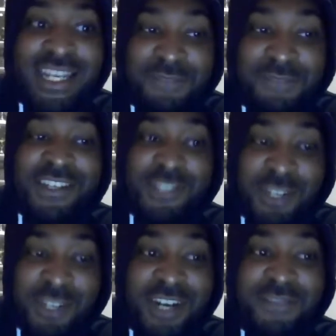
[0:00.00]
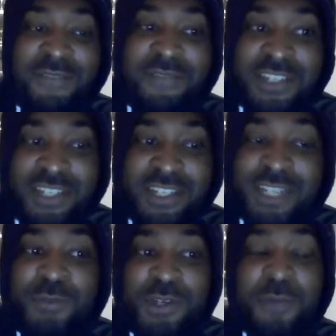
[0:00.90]
it's fixture after fixture. That's
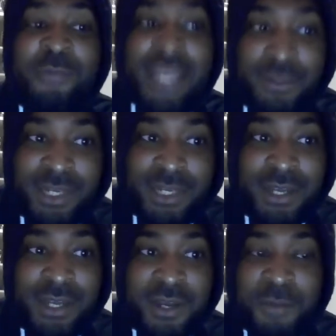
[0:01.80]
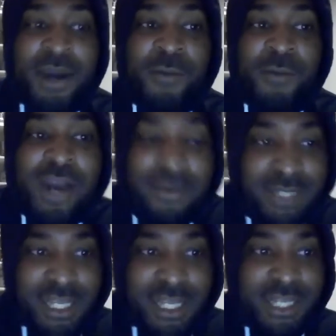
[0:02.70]
what you're blaming it. But what I'm
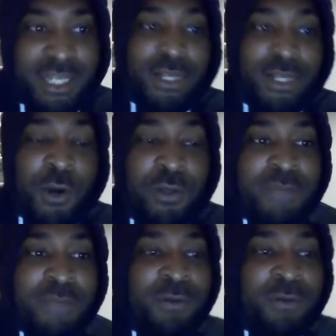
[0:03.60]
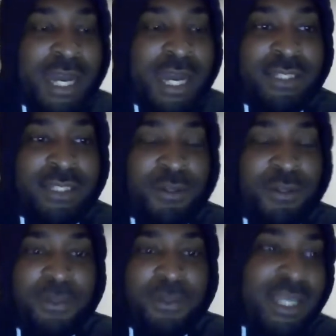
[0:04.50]
saying is that the only people I see
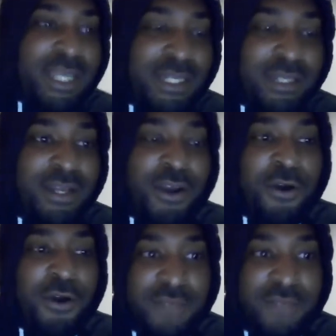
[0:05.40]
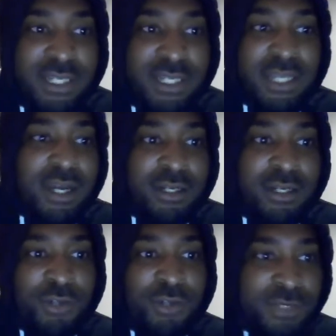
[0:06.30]
complaining, obviously, are the
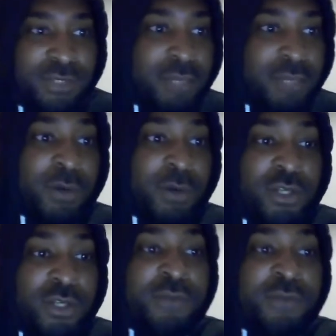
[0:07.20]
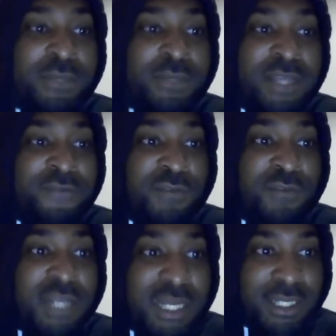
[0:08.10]
top teams. But the top teams have to
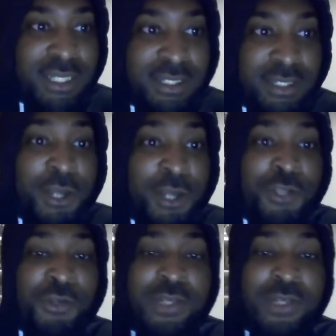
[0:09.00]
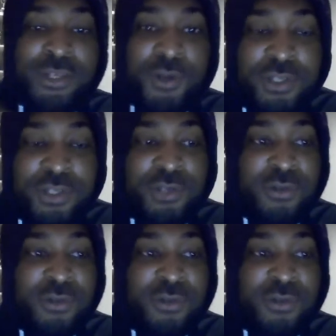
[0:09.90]
realize this. You need to go to your